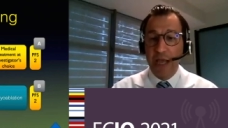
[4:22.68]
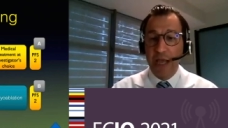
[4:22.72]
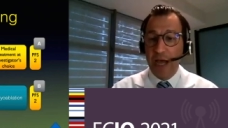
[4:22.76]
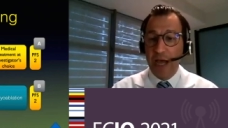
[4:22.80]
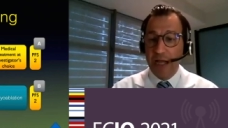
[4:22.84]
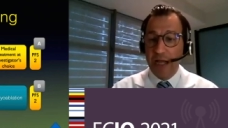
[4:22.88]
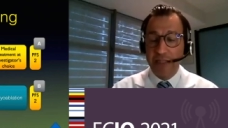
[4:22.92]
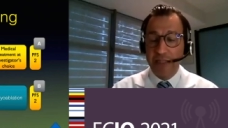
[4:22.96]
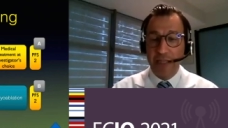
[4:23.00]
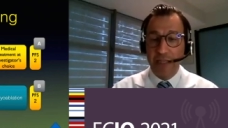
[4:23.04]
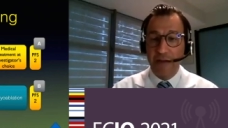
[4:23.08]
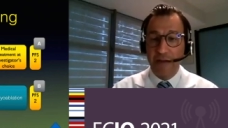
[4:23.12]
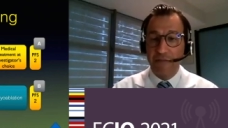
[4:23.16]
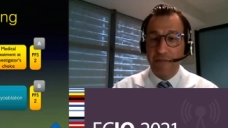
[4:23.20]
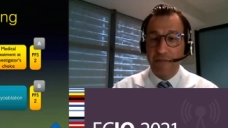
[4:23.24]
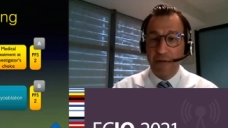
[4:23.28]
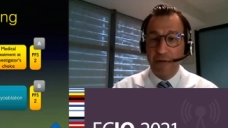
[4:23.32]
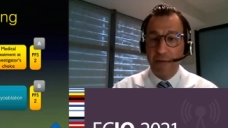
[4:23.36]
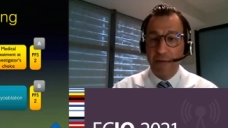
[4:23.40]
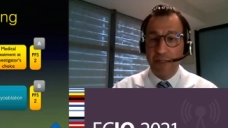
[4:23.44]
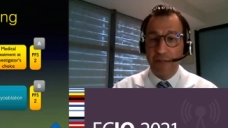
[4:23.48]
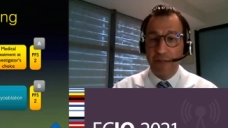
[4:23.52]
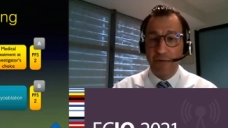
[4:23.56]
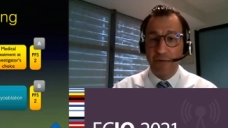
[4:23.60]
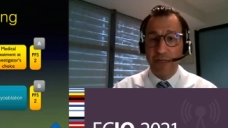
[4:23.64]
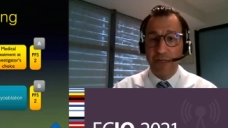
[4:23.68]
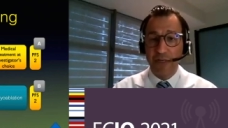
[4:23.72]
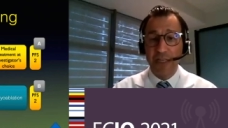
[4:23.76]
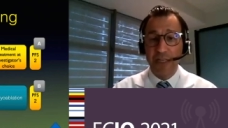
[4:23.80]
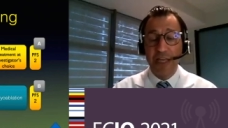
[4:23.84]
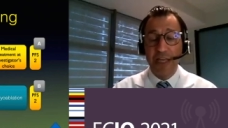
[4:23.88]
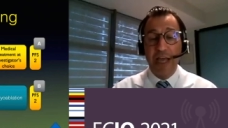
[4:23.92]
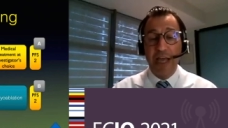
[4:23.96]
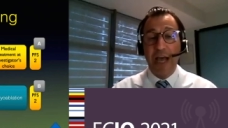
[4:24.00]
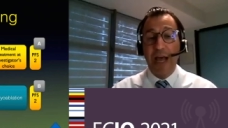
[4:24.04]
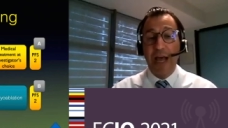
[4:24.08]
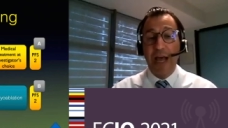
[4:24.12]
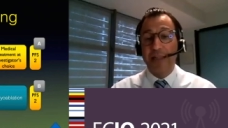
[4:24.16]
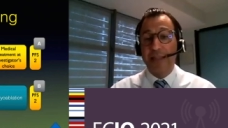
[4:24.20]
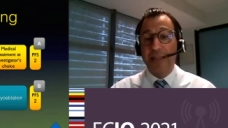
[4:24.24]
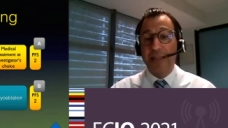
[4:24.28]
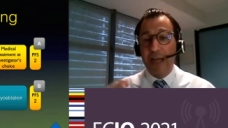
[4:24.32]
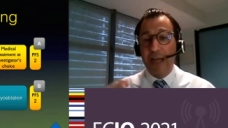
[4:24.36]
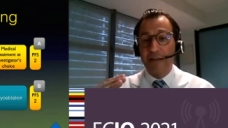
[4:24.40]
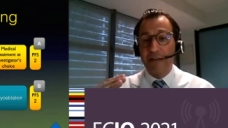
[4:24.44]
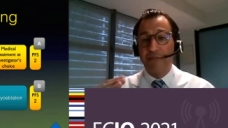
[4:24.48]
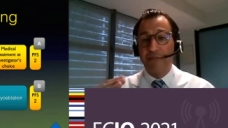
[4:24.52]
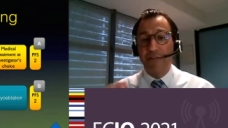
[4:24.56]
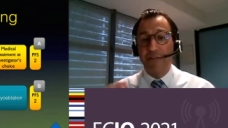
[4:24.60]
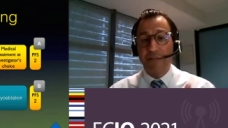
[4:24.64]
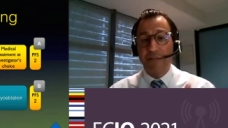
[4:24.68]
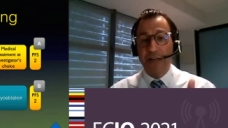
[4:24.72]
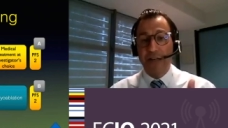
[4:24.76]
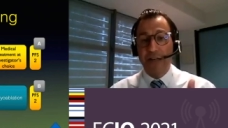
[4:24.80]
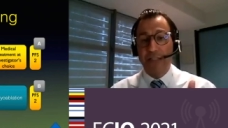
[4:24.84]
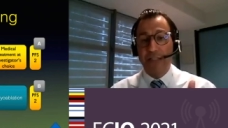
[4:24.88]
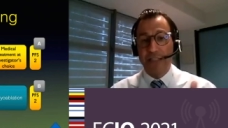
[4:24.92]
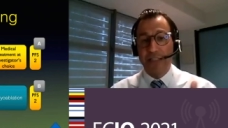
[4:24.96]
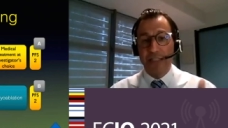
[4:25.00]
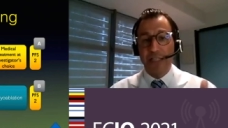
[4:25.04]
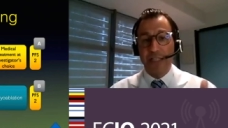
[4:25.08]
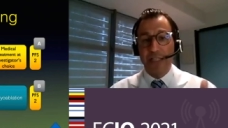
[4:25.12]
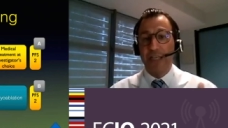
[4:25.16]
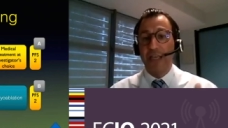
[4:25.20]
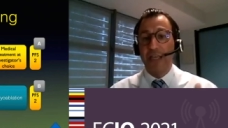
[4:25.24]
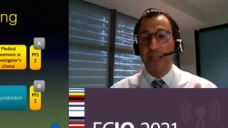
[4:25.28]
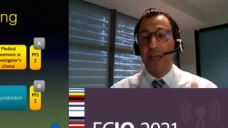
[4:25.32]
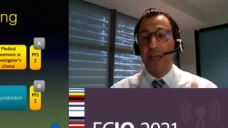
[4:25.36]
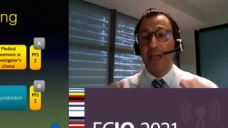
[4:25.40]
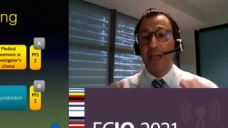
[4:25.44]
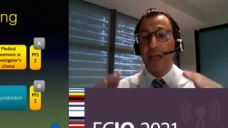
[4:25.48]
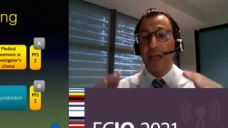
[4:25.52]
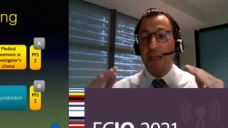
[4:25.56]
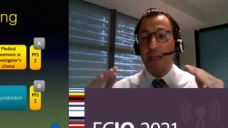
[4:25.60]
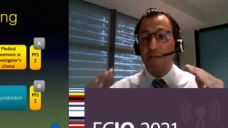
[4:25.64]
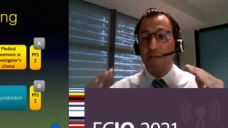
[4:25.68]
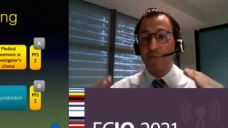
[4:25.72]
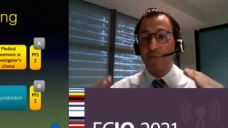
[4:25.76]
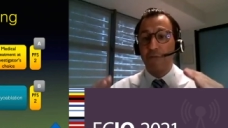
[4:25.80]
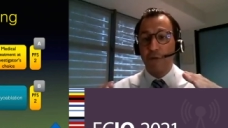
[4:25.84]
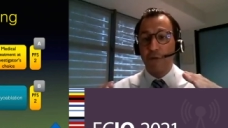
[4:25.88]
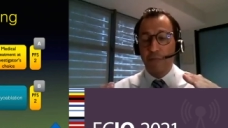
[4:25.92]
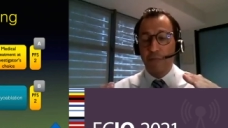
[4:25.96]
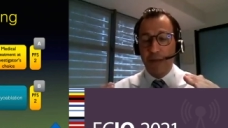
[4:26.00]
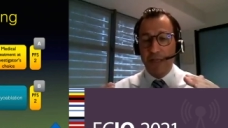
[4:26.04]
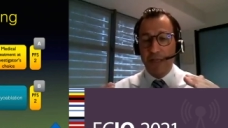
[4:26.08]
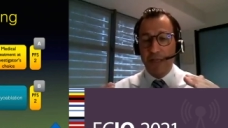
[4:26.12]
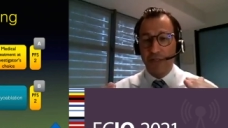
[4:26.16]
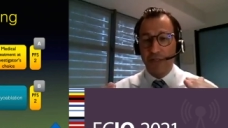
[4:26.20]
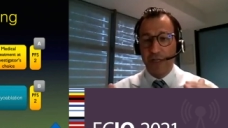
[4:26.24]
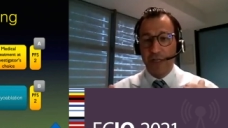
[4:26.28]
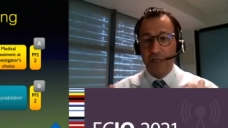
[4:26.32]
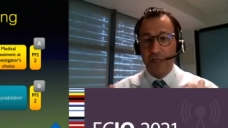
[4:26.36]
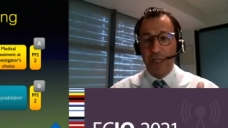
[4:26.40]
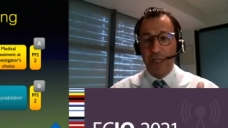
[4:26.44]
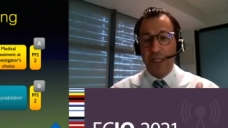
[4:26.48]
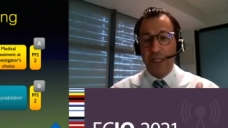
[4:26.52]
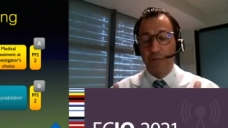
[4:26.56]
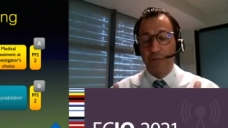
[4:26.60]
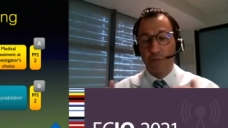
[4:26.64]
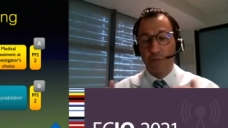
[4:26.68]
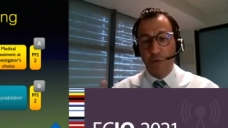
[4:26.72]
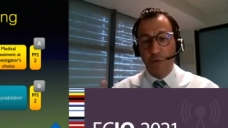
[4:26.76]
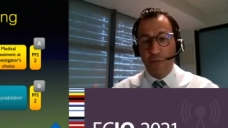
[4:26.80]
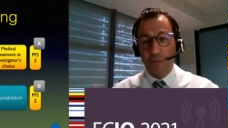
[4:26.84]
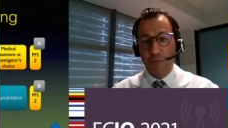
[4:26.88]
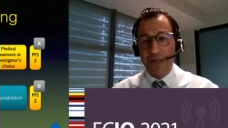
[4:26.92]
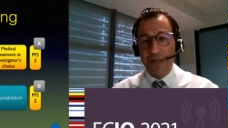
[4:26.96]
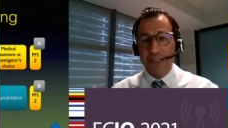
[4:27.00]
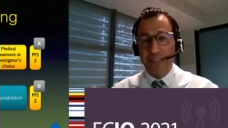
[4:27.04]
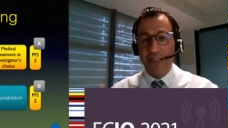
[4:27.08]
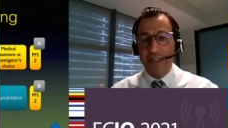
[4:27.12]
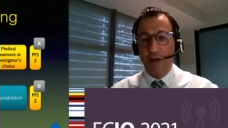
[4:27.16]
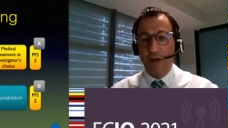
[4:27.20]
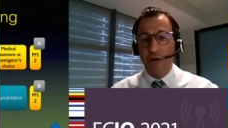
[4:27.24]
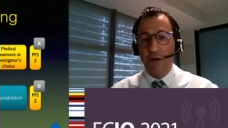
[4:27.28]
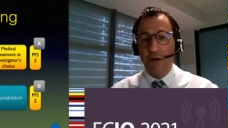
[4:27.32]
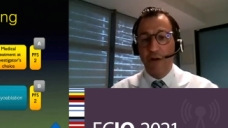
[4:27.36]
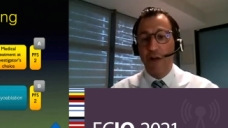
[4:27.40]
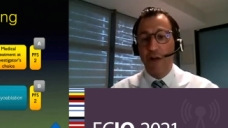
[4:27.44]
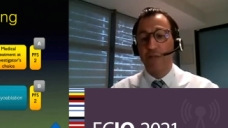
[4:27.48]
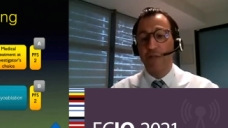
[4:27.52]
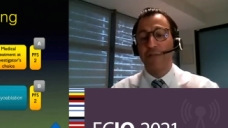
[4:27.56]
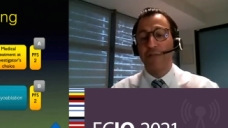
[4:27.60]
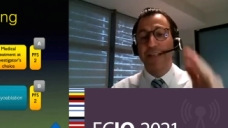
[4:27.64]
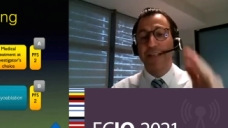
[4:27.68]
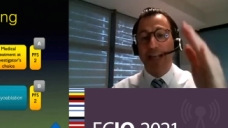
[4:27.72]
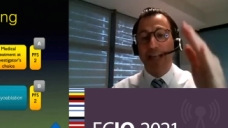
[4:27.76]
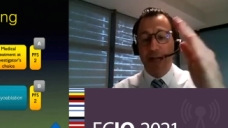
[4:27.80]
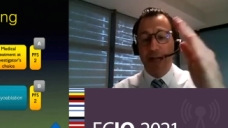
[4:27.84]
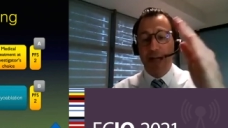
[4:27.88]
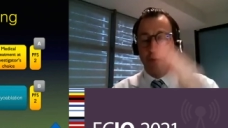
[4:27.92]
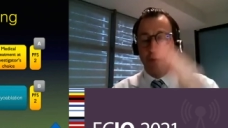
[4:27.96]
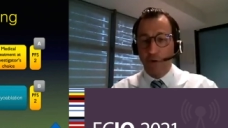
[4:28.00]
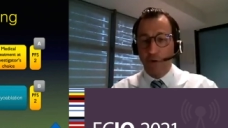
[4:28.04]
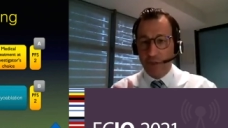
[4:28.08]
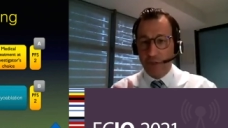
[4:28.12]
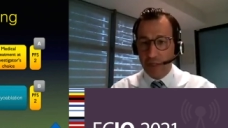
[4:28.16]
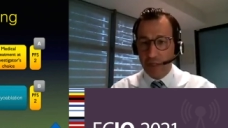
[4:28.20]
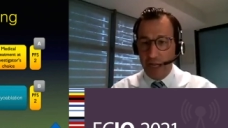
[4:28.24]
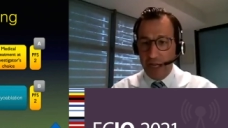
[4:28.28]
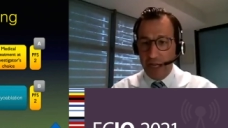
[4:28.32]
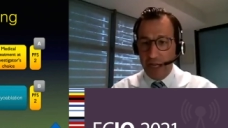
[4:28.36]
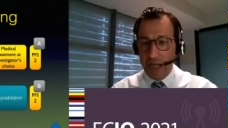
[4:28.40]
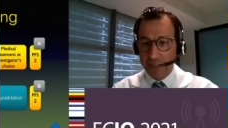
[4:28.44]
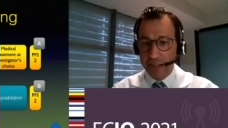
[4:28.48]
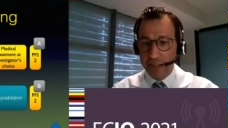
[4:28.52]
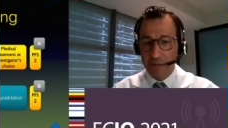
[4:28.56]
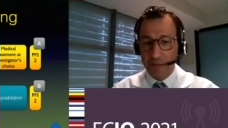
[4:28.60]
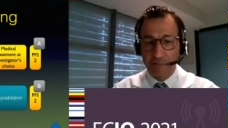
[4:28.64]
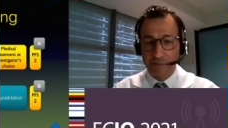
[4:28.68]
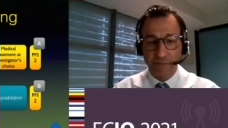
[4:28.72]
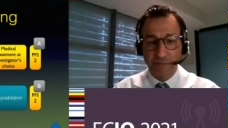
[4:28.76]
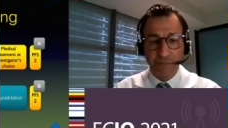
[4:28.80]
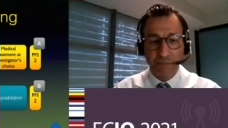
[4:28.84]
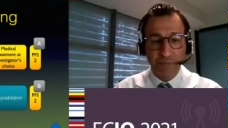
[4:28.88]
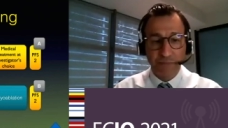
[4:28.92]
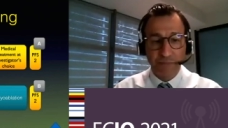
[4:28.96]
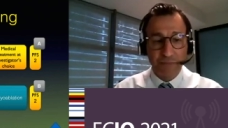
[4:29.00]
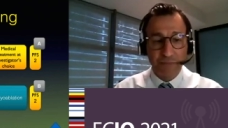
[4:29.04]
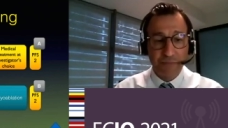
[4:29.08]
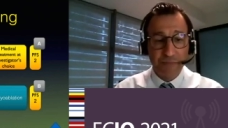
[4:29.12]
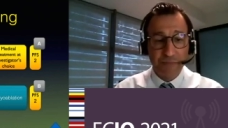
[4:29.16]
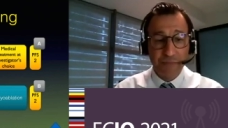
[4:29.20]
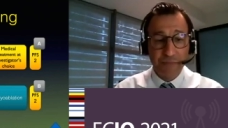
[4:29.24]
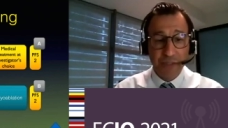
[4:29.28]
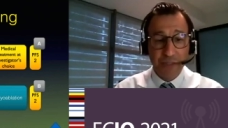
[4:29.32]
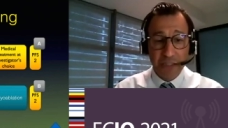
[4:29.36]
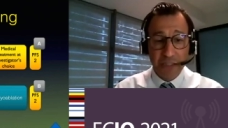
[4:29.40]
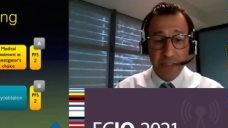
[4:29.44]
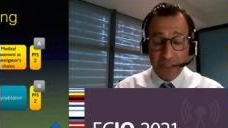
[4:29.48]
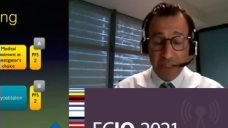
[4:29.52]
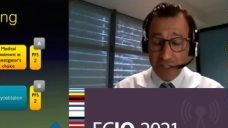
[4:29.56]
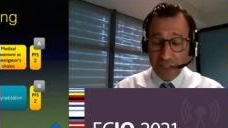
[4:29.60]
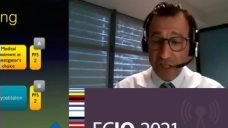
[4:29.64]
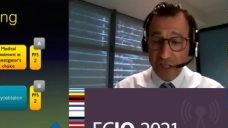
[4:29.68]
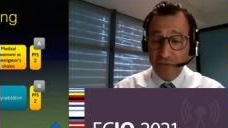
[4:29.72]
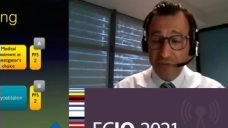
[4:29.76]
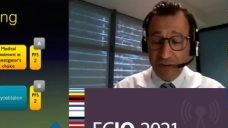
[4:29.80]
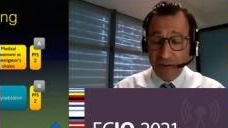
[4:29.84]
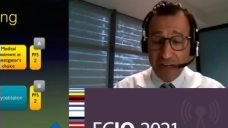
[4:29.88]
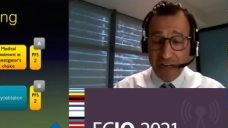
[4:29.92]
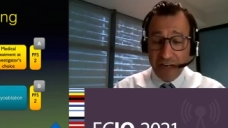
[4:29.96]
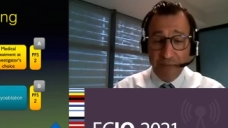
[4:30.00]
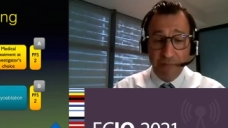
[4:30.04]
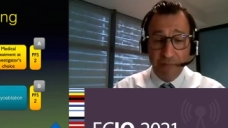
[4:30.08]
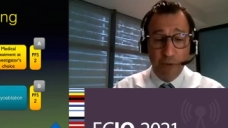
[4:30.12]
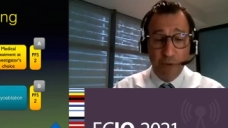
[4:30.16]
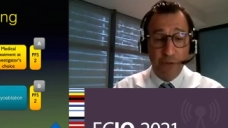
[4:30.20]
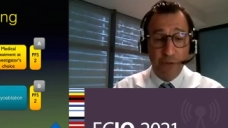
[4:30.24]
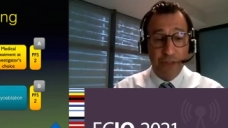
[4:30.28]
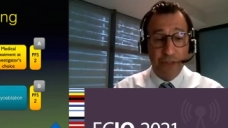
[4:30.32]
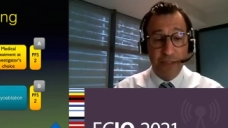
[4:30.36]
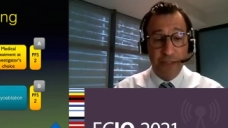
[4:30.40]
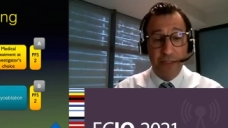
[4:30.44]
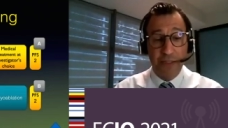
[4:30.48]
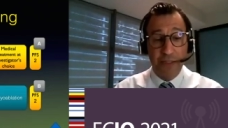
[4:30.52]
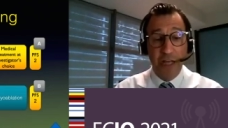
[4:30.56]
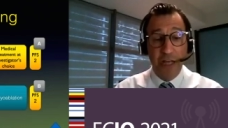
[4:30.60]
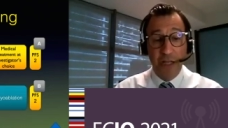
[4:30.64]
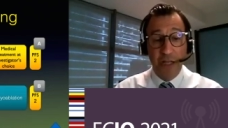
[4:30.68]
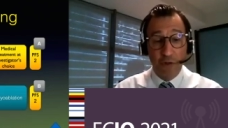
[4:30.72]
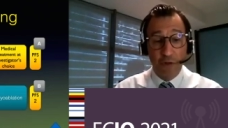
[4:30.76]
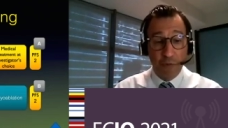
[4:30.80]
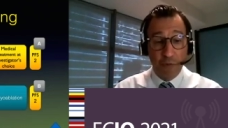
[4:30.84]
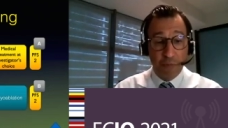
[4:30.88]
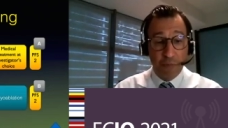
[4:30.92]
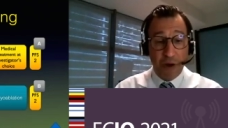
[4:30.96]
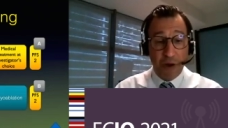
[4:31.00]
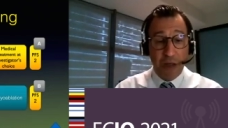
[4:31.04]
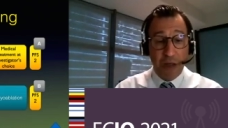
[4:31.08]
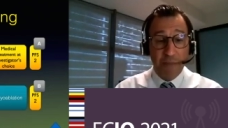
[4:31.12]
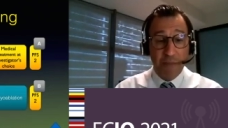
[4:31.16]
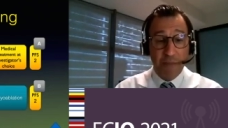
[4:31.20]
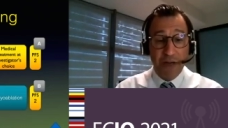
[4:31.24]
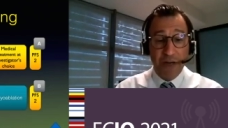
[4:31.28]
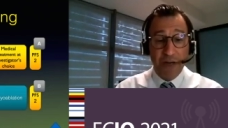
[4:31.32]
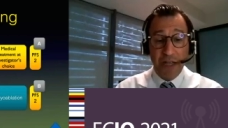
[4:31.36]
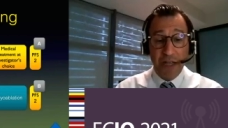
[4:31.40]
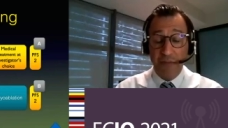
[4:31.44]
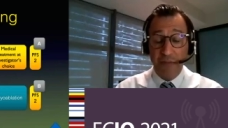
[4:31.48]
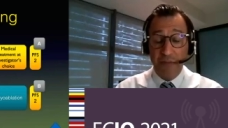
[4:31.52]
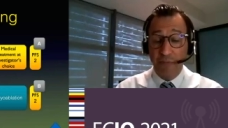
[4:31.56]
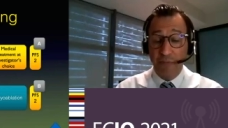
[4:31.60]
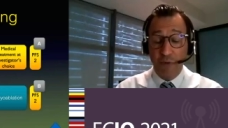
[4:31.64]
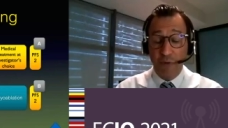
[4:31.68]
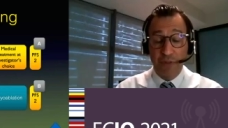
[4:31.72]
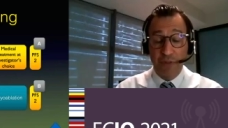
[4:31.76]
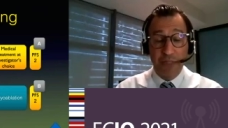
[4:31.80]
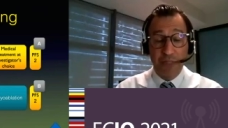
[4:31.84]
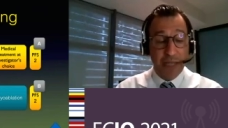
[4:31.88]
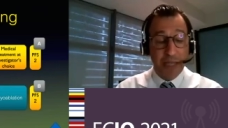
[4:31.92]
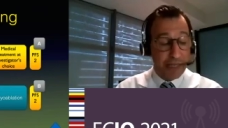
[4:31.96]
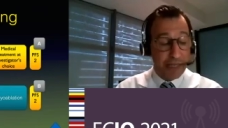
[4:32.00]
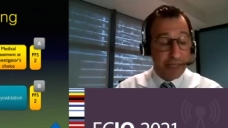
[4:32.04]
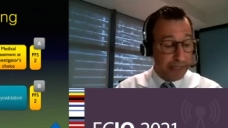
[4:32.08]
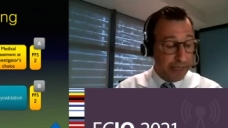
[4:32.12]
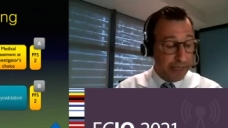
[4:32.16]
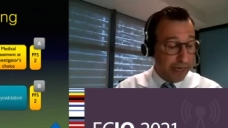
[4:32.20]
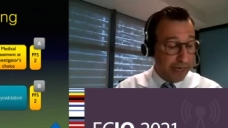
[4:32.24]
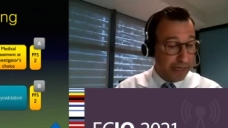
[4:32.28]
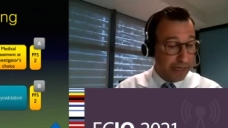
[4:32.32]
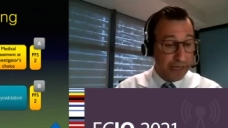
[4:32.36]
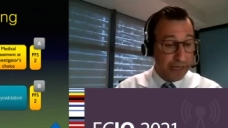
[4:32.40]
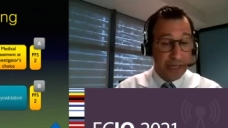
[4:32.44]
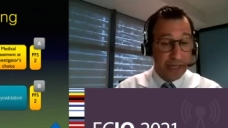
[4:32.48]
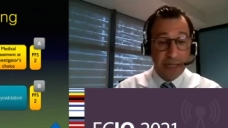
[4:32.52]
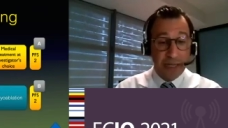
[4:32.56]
anti-inflammatory, and then we will see if the patient is progressing or not. We can cross lines. This is very important. The primary endpoint again